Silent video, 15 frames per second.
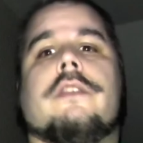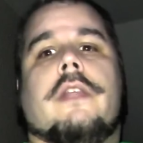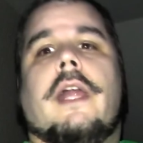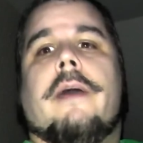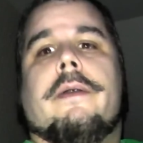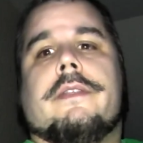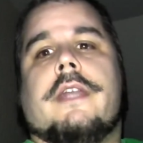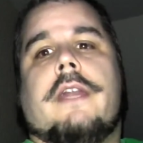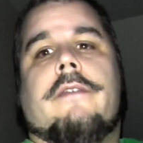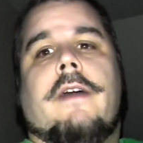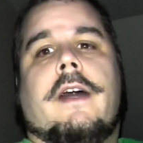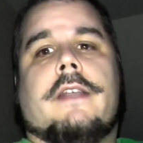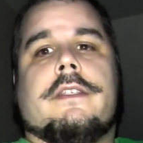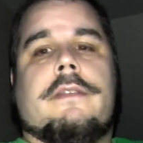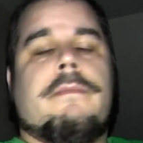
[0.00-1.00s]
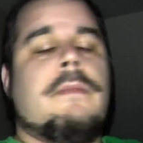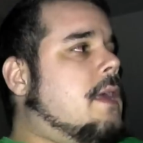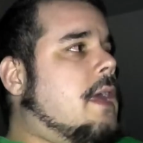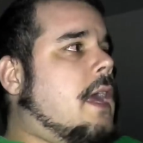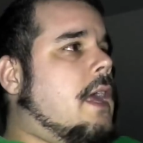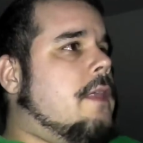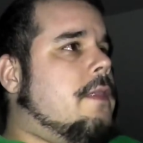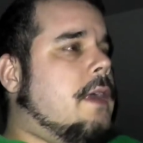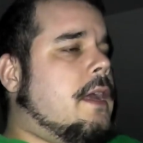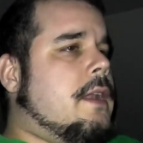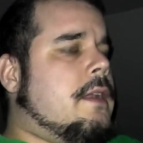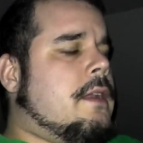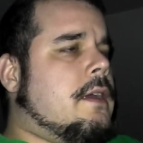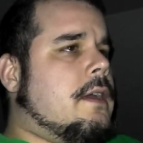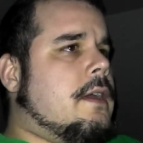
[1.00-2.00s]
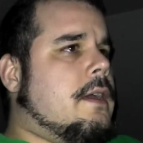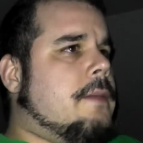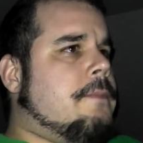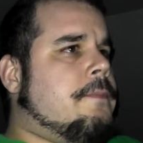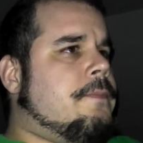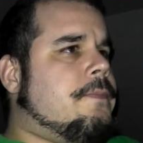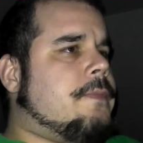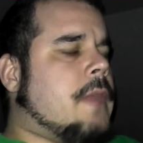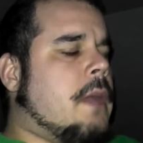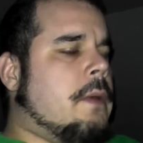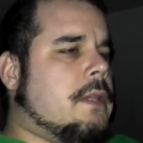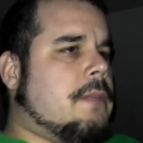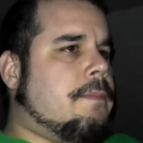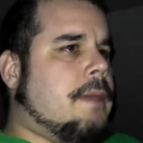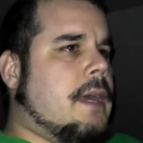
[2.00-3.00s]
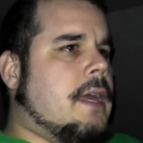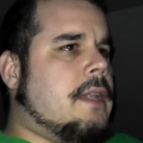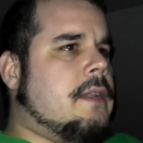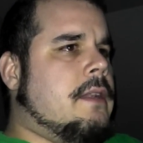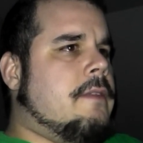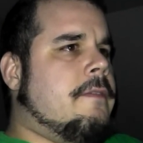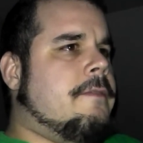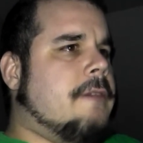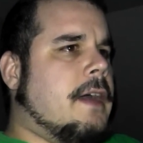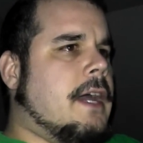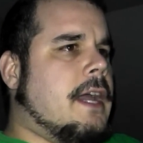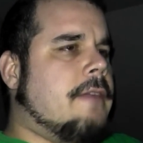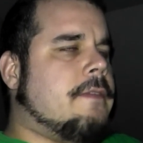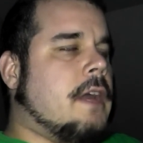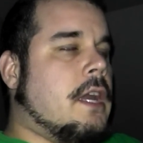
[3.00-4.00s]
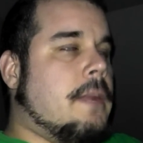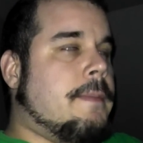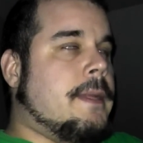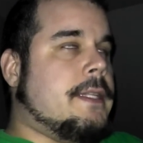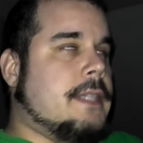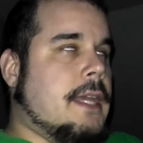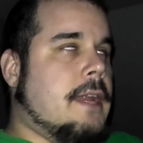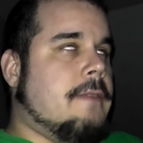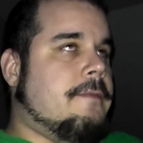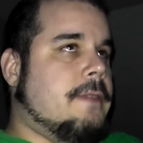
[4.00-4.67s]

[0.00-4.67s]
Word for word: so that was kind of awesome. And then, um, I went to bed 5, got up at 10,